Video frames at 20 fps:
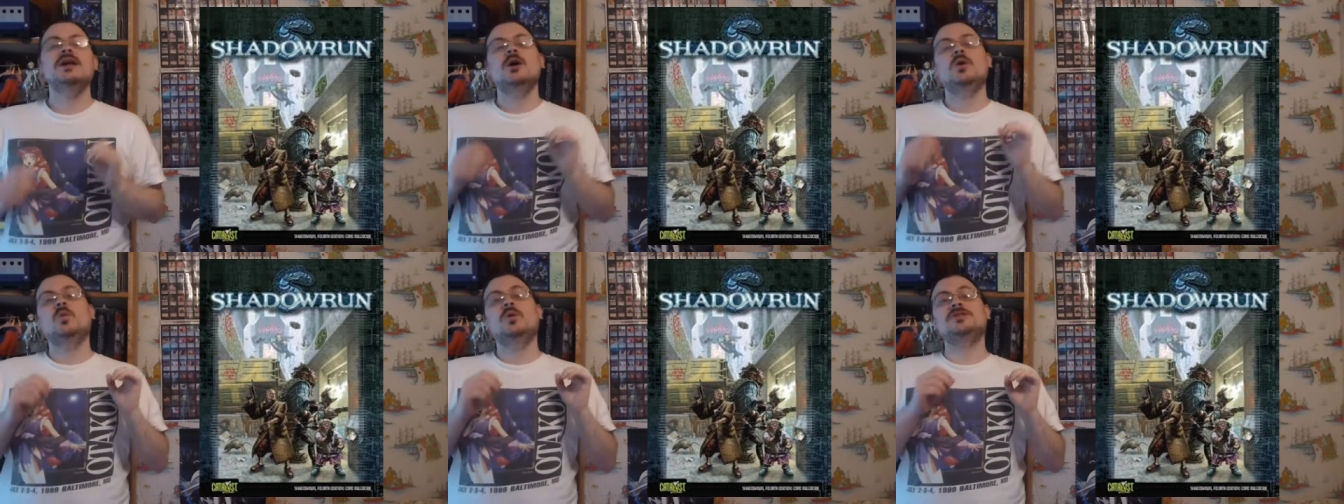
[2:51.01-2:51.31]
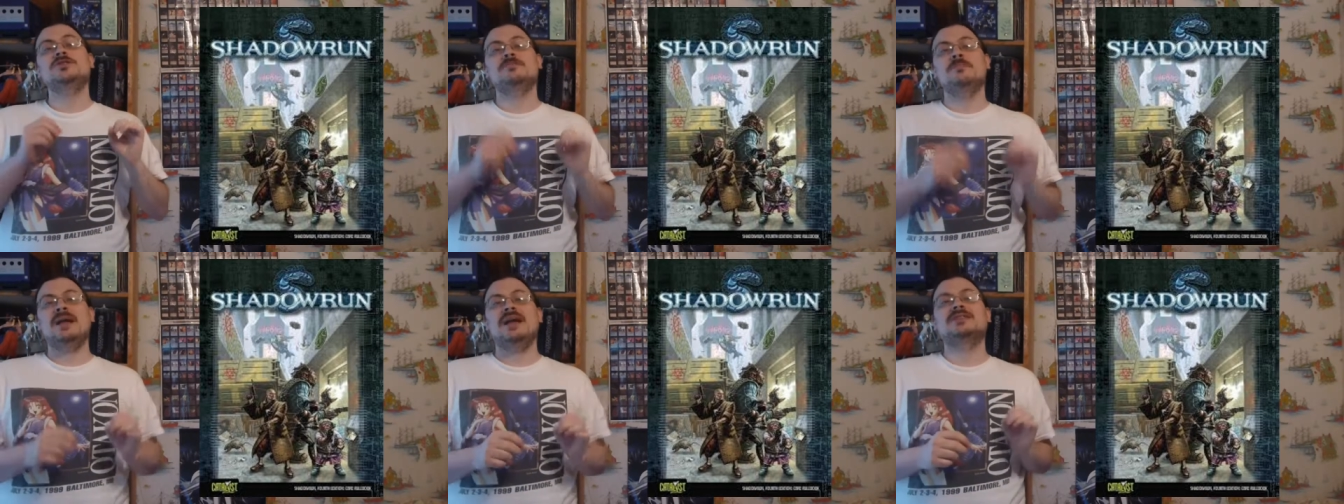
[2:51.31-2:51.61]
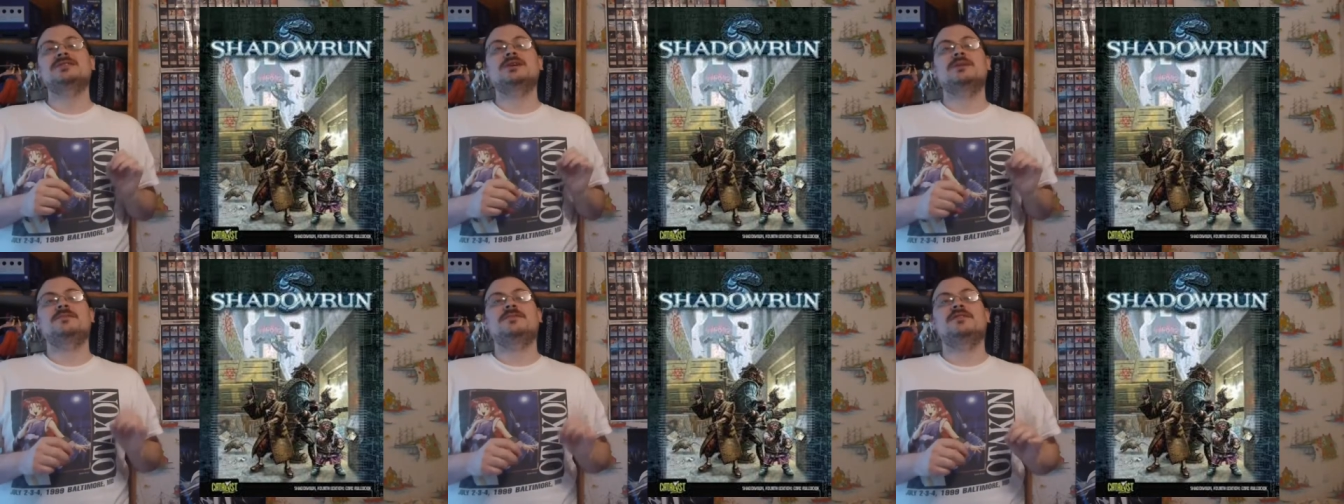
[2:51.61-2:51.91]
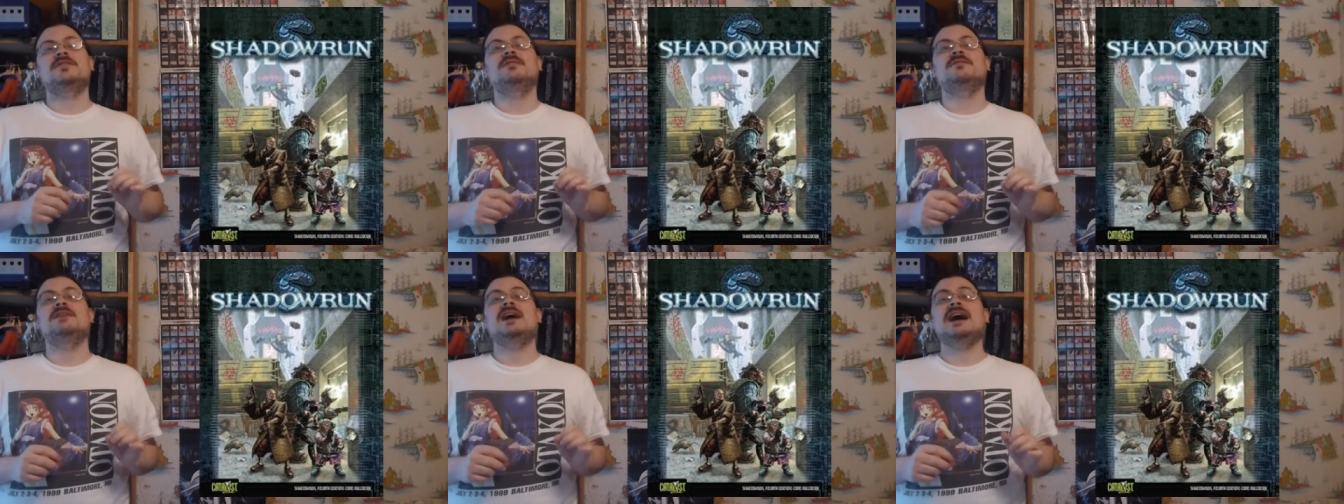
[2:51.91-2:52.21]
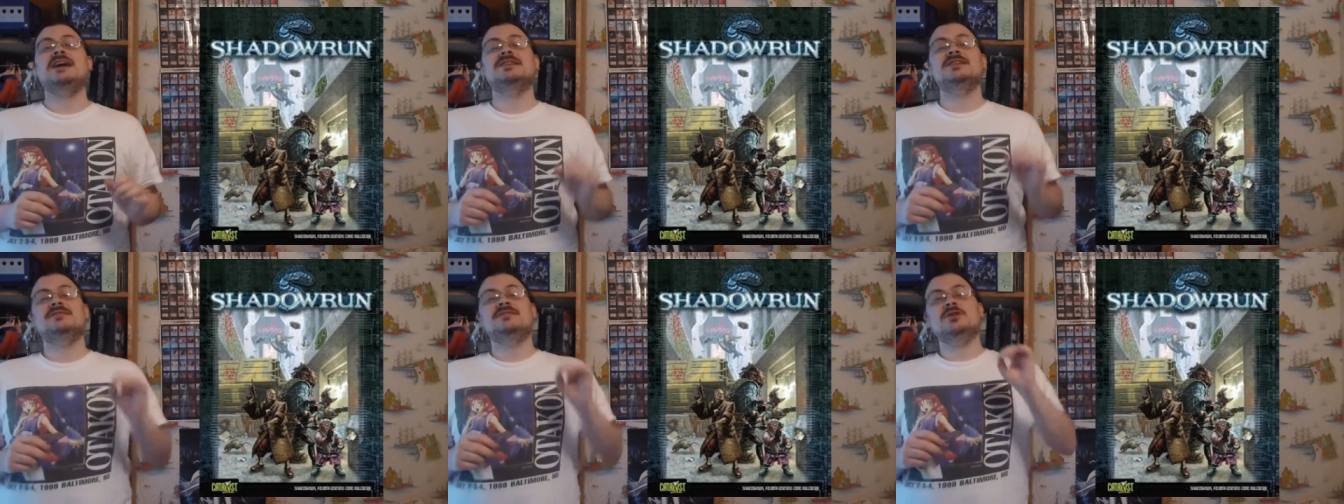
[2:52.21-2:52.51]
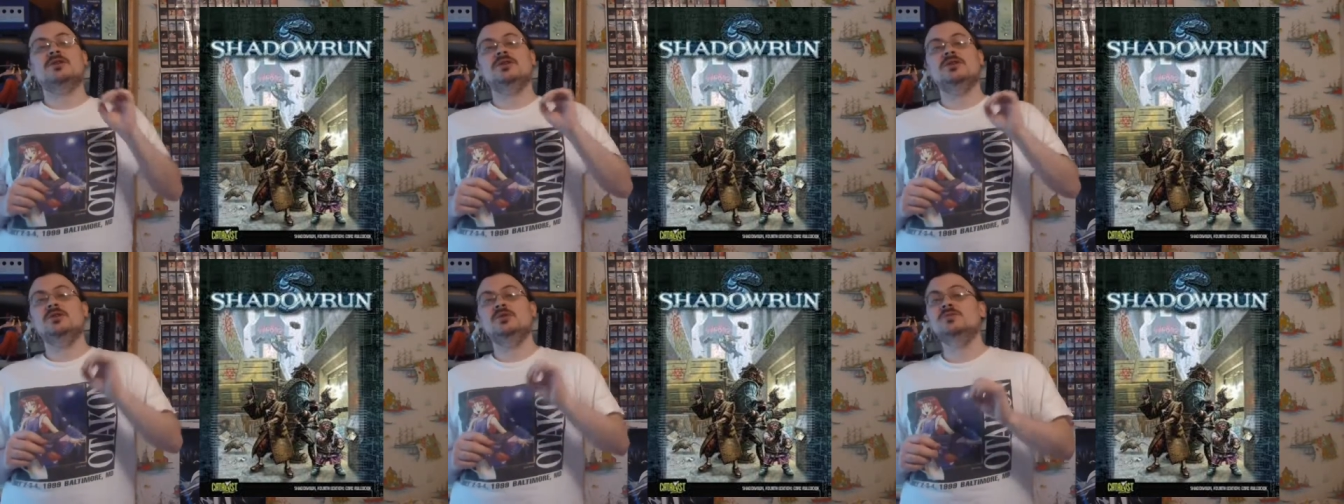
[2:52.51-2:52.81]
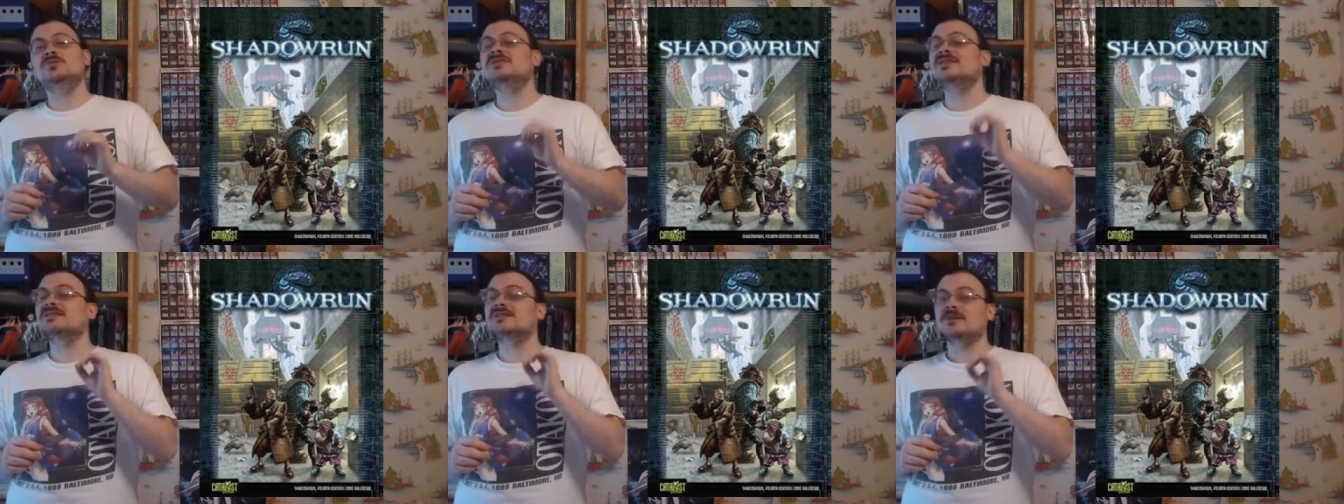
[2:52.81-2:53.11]
which makes up for the fact if you're
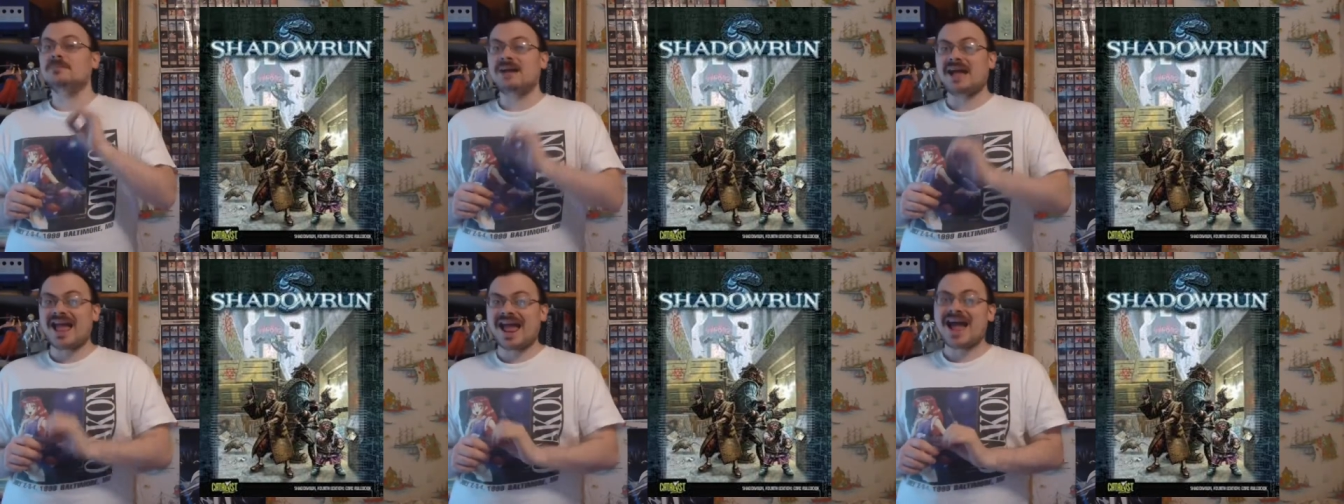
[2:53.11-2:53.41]
using them